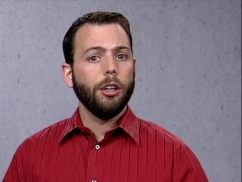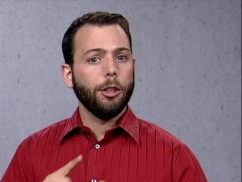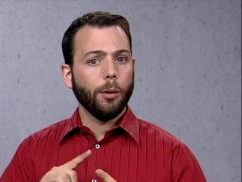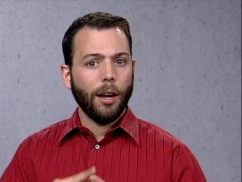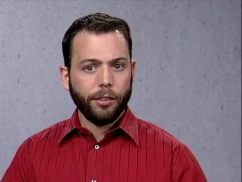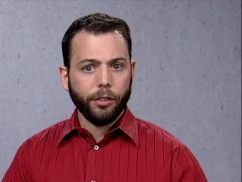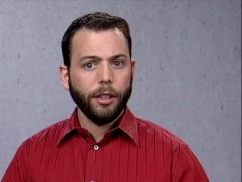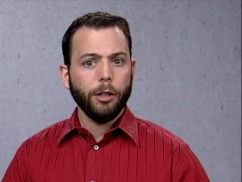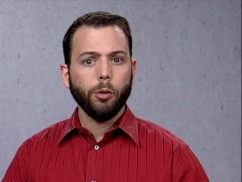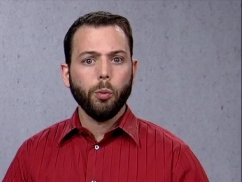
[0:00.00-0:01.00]
Your
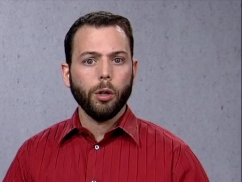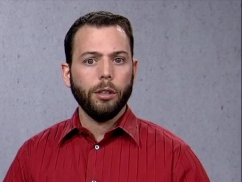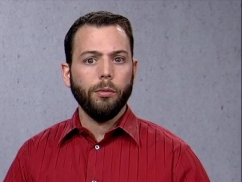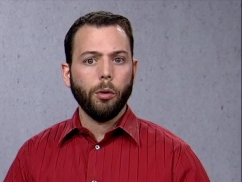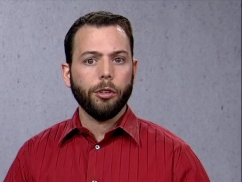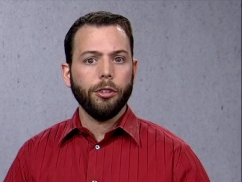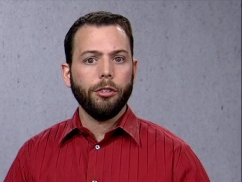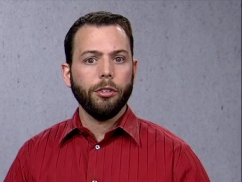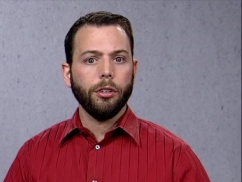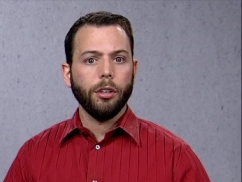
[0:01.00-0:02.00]
isolator's working
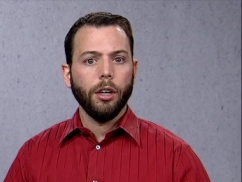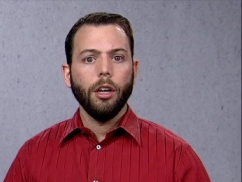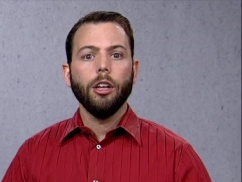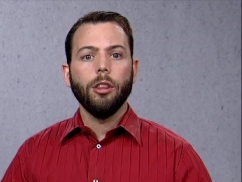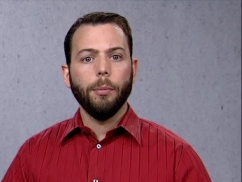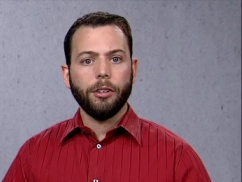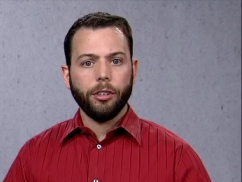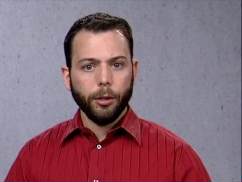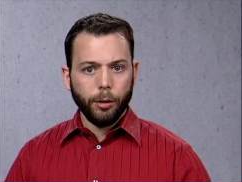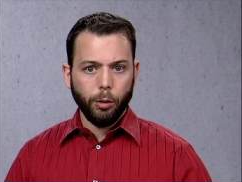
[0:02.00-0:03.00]
voltage, the
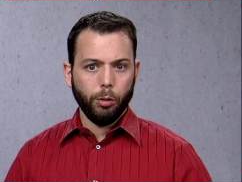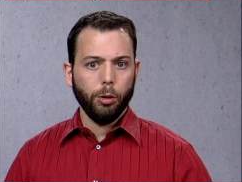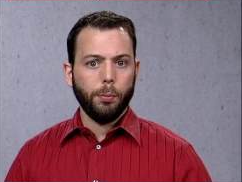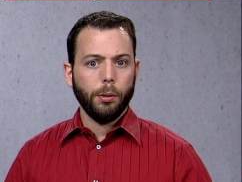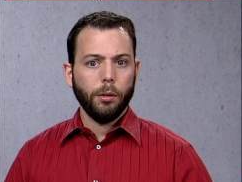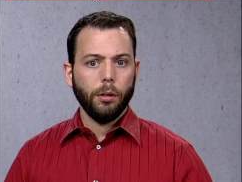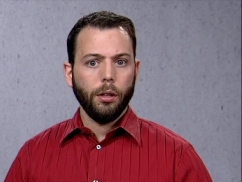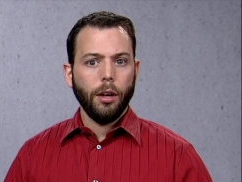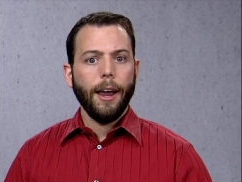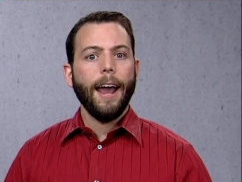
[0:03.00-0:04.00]
material group,
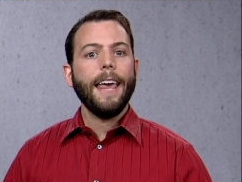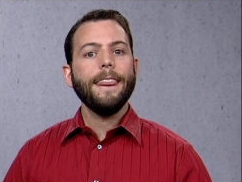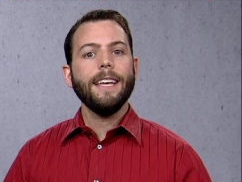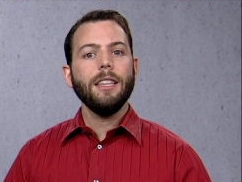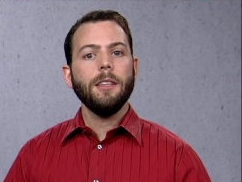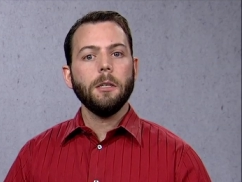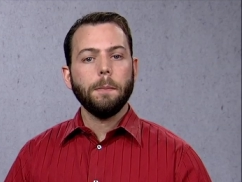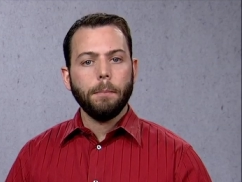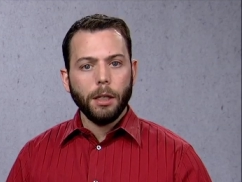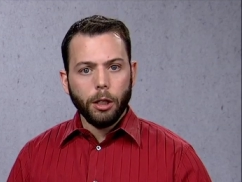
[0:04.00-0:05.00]
and then the
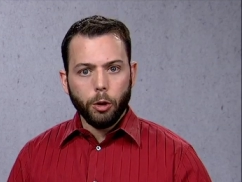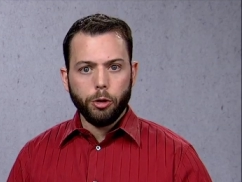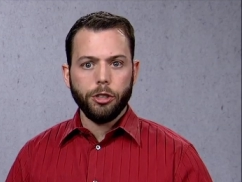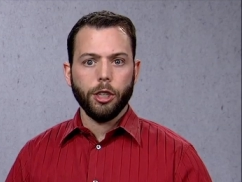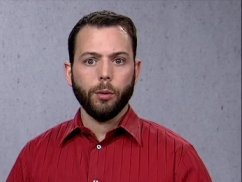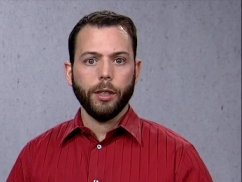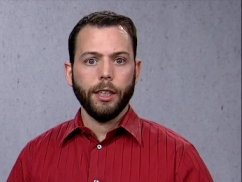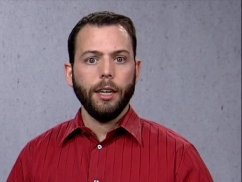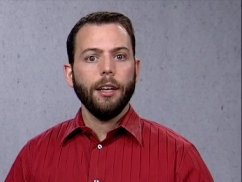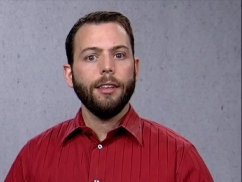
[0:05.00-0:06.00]
pollution
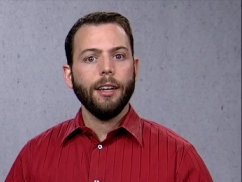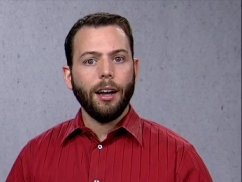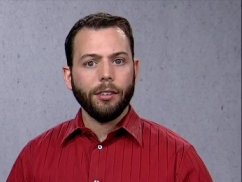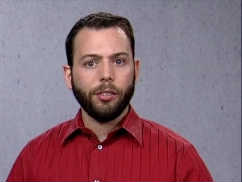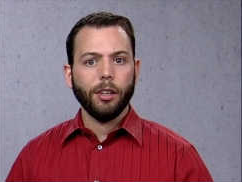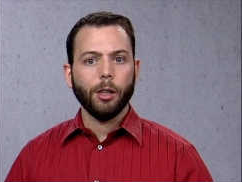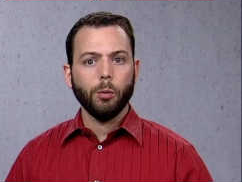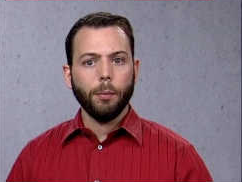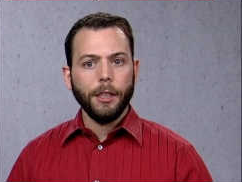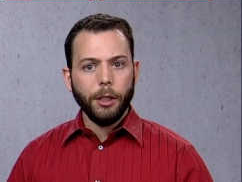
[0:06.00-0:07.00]
degree the isolator
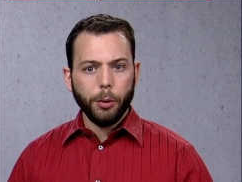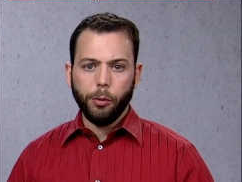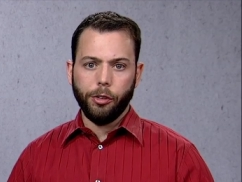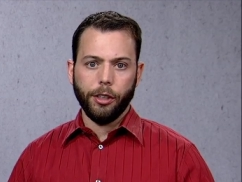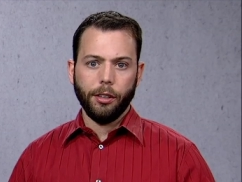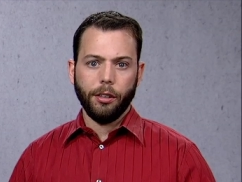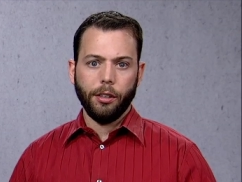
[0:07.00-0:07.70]
will be used in.